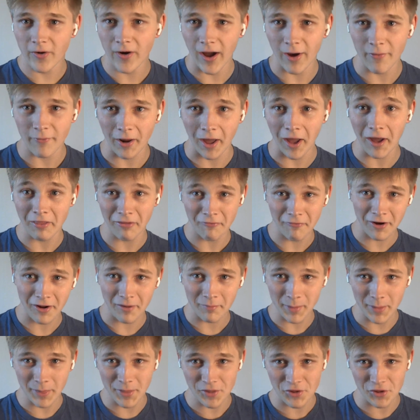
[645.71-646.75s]
I would highly
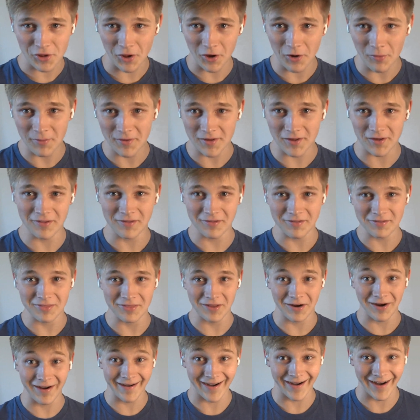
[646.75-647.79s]
recommend this show because
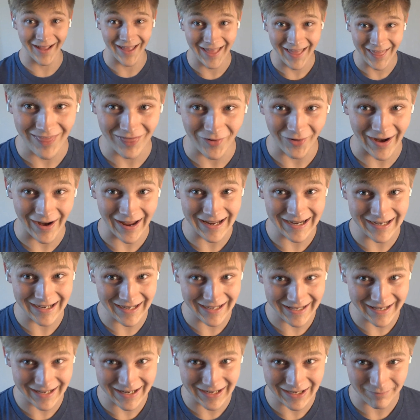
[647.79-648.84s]
there ain't
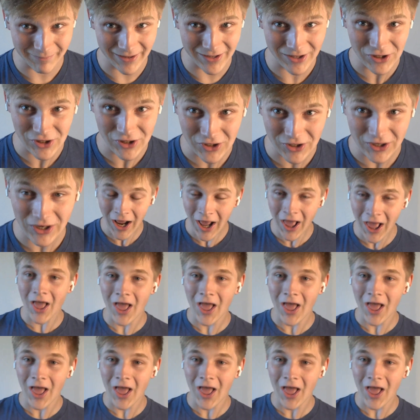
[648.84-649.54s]
any animation.